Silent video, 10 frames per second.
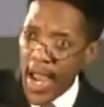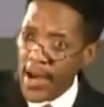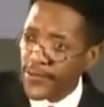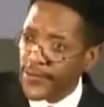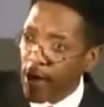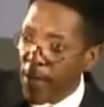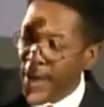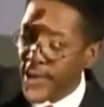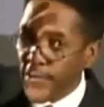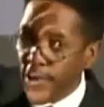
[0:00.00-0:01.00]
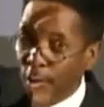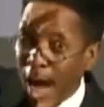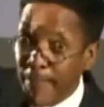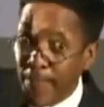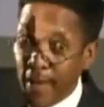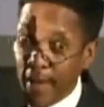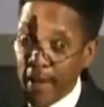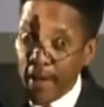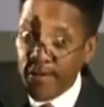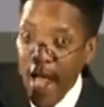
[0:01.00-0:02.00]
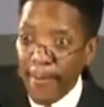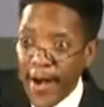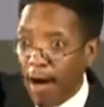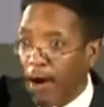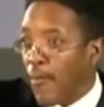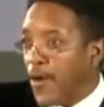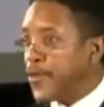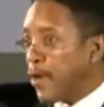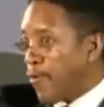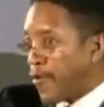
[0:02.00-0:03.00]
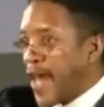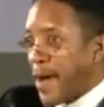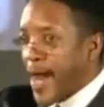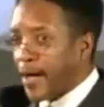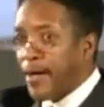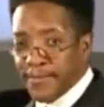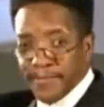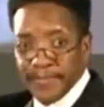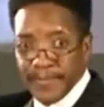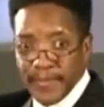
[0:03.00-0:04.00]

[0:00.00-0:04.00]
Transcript: In a secret place of his what? Tabernacle. Now, what's the word for tabernacle?